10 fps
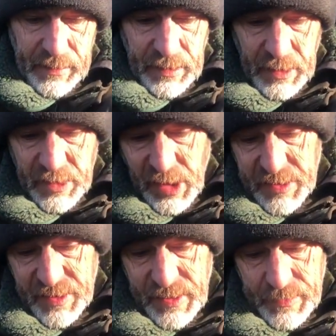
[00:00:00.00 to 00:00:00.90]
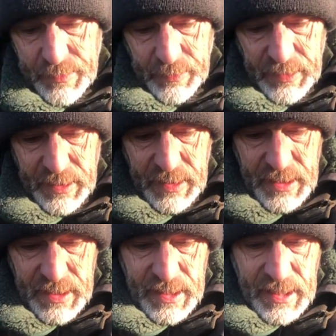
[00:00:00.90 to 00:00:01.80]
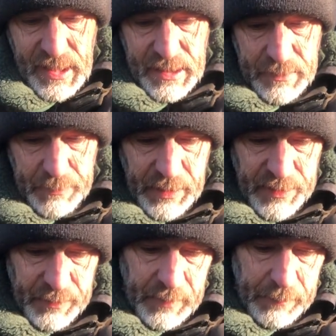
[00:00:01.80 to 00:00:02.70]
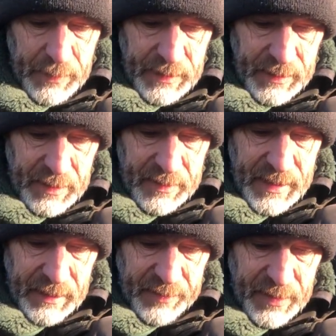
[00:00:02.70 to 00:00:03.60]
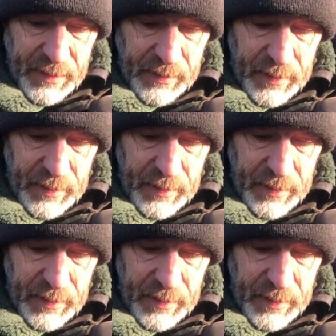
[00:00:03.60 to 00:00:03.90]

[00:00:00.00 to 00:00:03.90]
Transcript: and adjust it, okay? A, because I'm completely dyslexic,